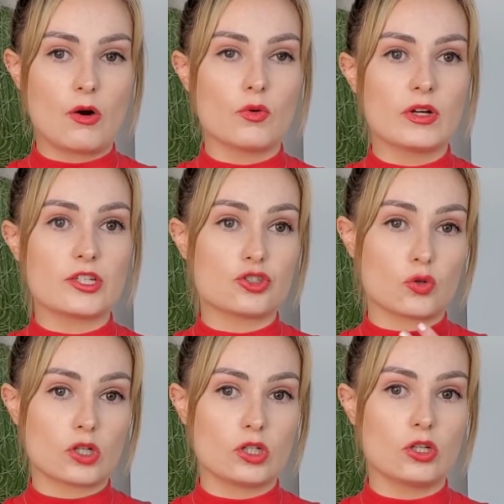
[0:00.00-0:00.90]

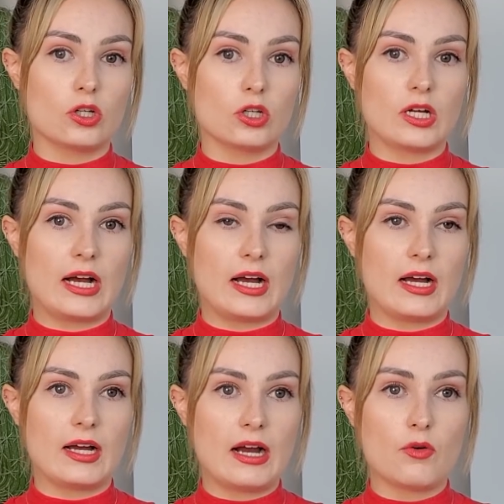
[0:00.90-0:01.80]
historical
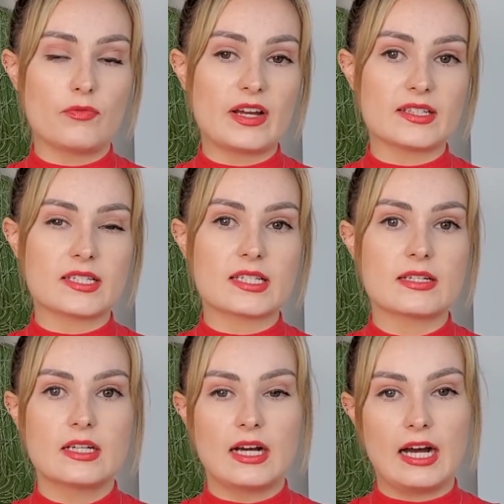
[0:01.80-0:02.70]
outfits.
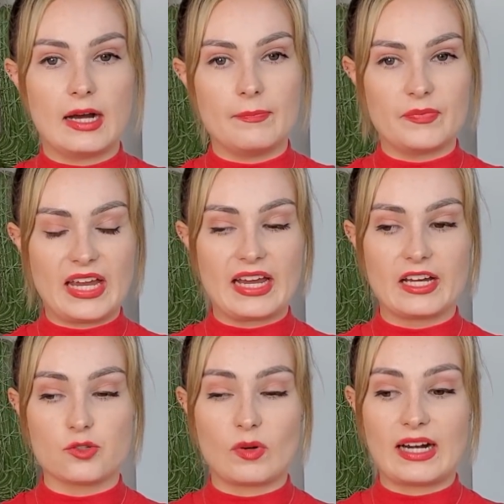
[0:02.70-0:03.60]

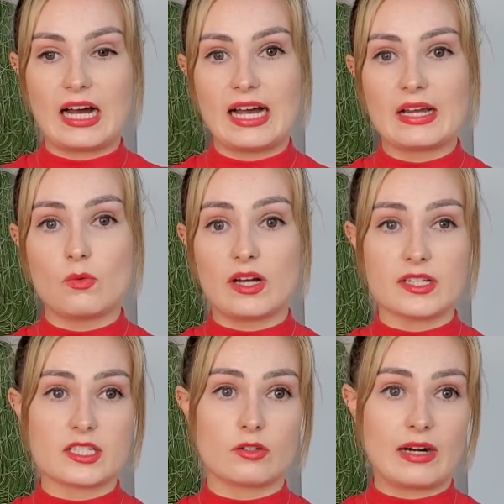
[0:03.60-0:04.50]
And when I
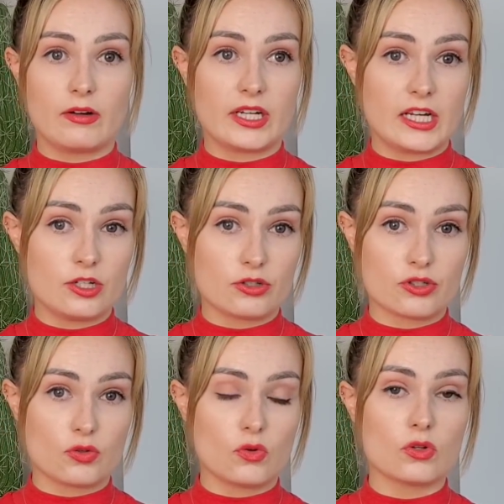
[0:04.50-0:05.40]
was around 8
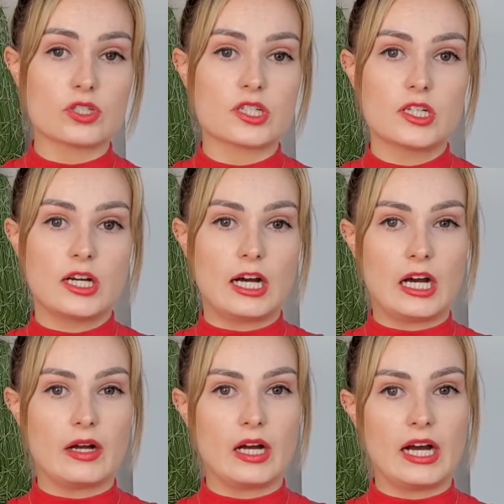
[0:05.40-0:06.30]
years old,
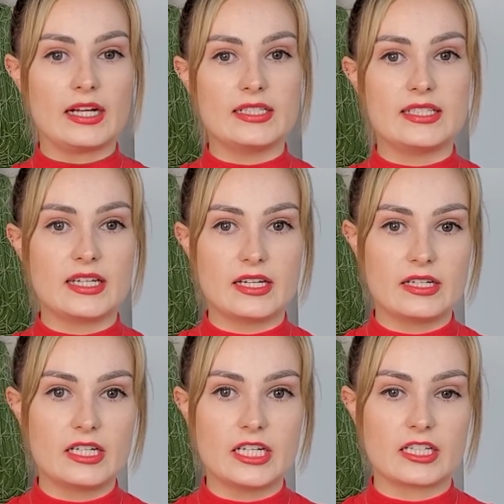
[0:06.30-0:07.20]
I
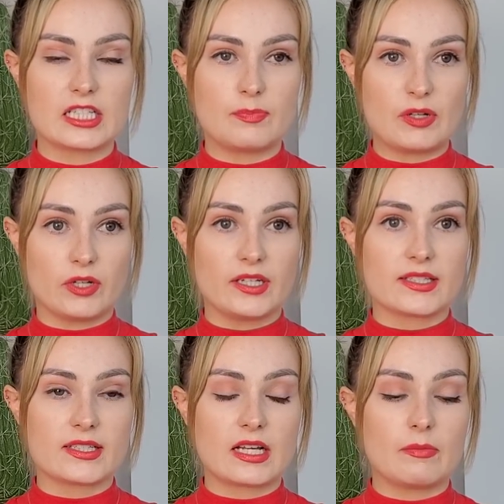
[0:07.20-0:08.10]
did
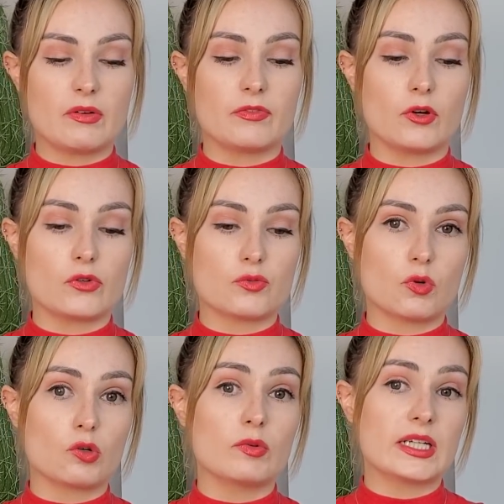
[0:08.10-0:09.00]
experience some of those
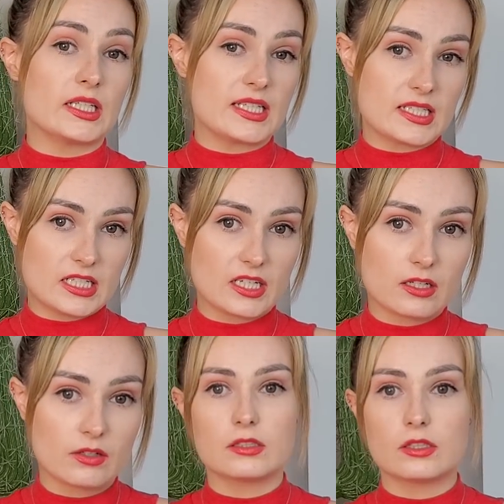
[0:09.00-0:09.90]
more realistic
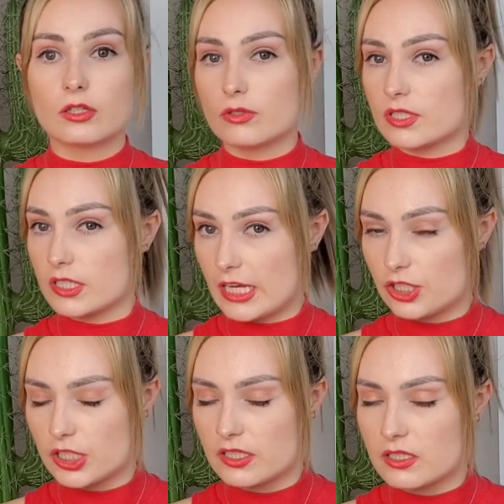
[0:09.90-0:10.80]

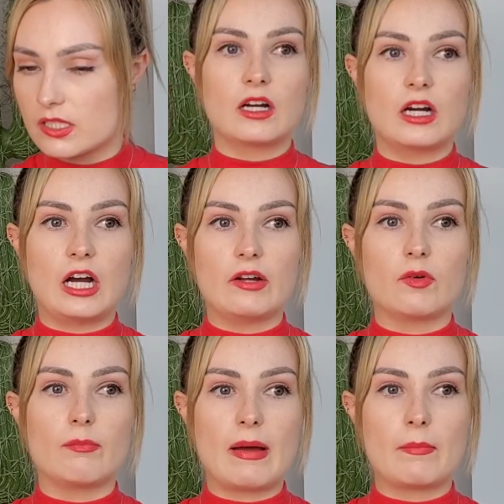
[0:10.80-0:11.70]
hallucinations. I
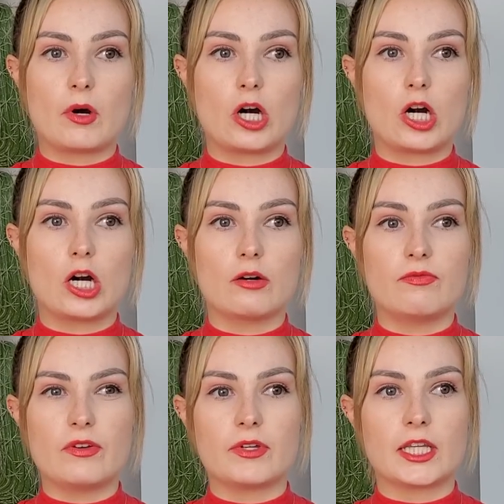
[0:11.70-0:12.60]
remember
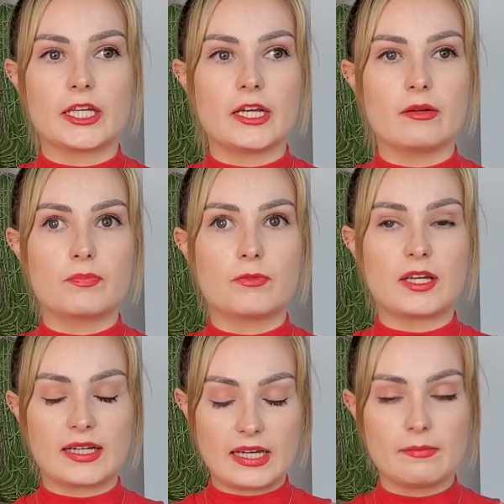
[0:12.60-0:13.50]
vividly
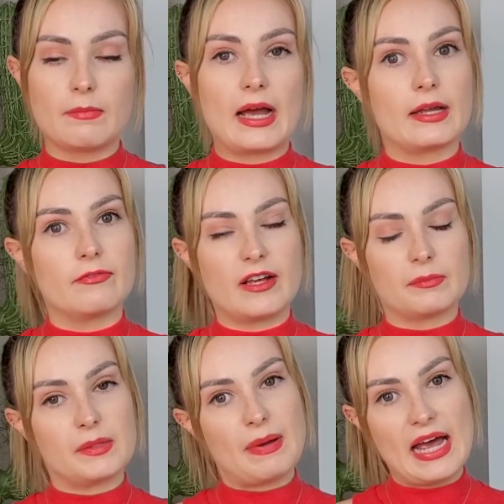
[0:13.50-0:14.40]
thinking my
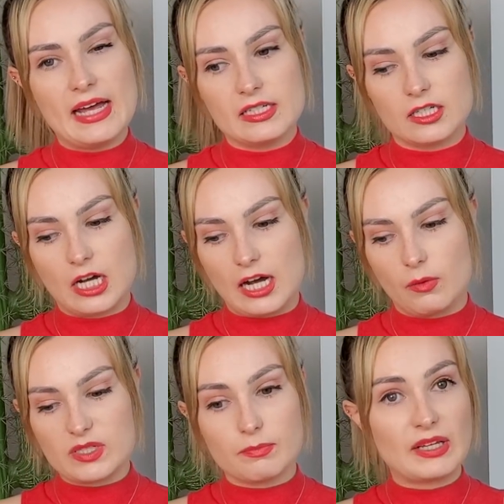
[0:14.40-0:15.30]
family pet
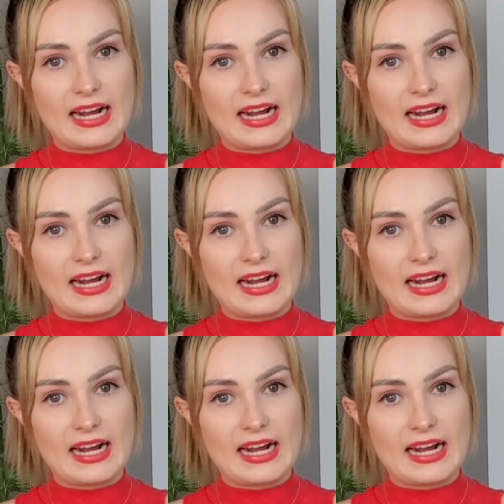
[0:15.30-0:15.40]
was a